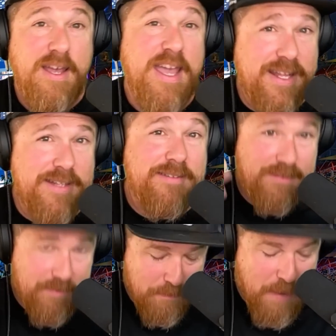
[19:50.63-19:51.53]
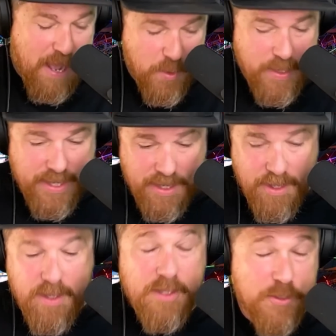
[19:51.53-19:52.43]
And by the way,
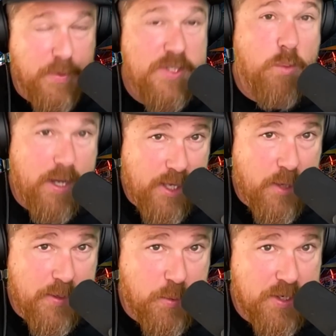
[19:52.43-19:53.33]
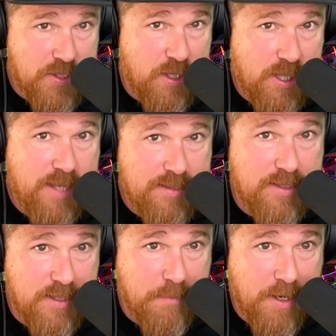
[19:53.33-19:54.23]
the reason why I always wear sunglasses
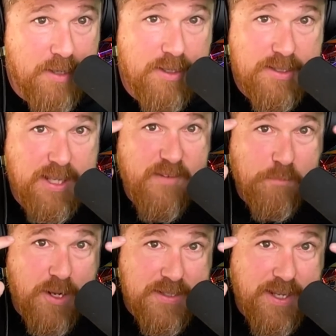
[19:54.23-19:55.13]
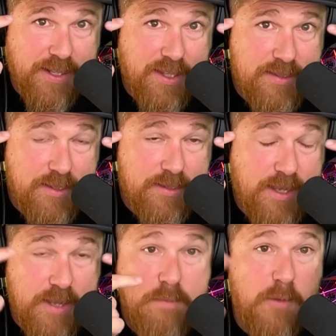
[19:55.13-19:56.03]
in the park is I have prosthetic lenses
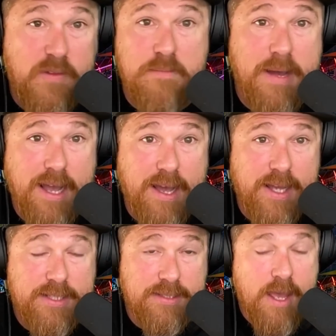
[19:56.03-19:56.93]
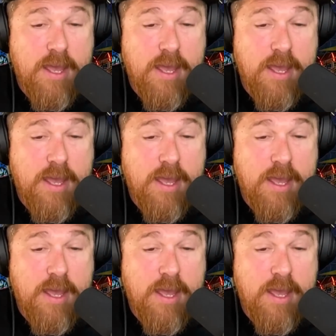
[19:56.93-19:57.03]
in both of my eyes.